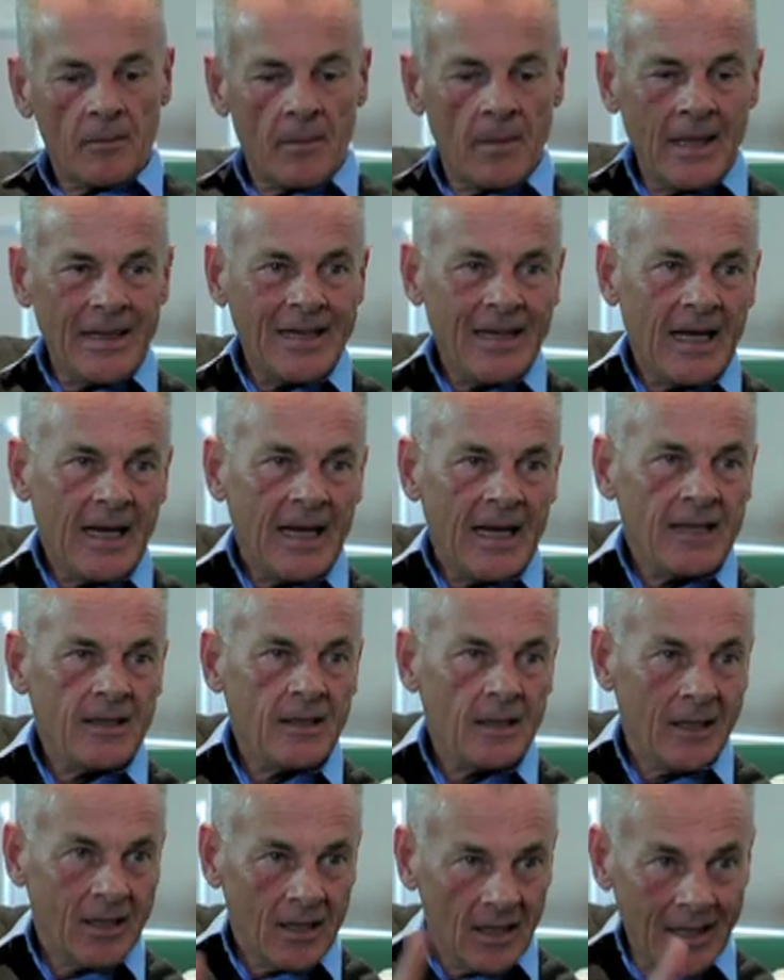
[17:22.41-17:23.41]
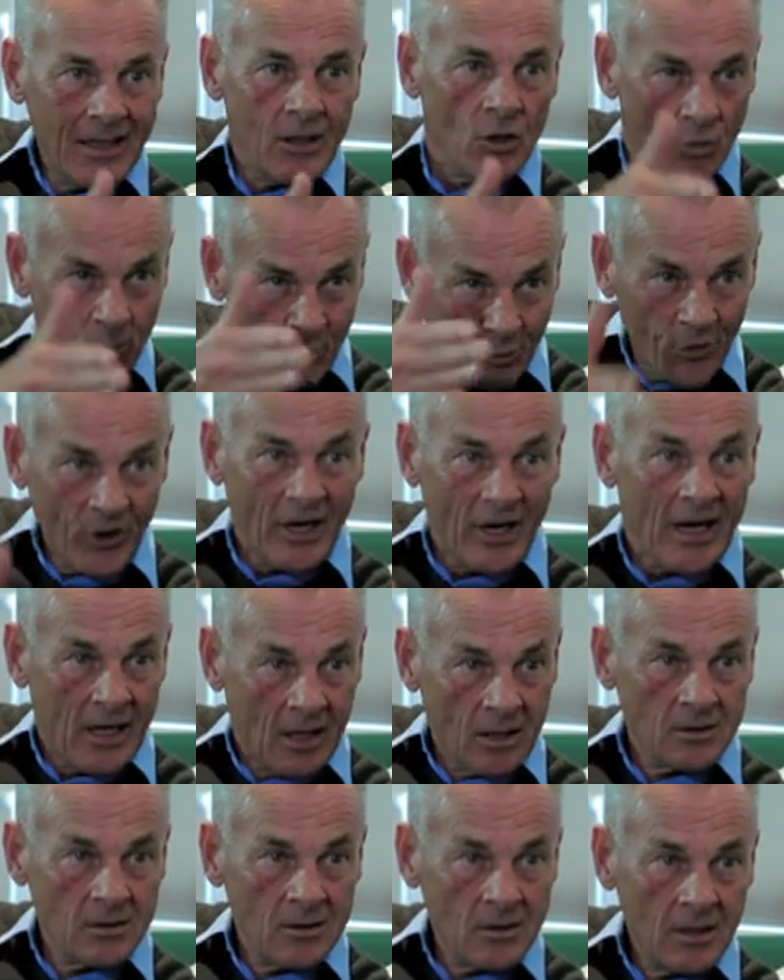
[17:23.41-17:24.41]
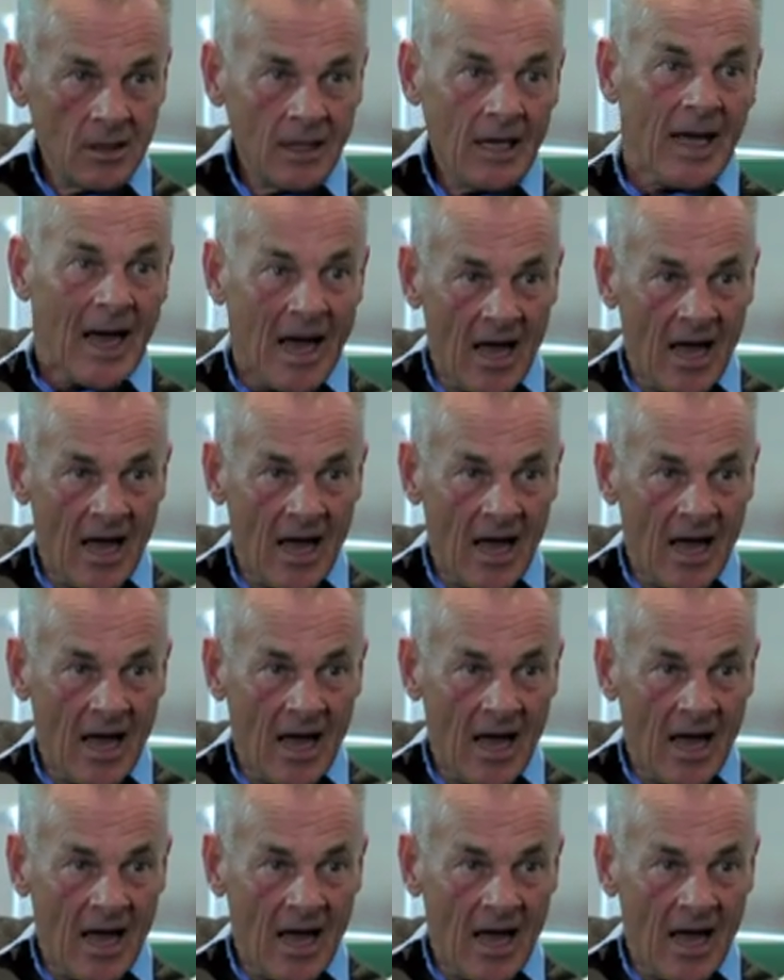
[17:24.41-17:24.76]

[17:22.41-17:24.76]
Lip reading: meeting Leon Brittan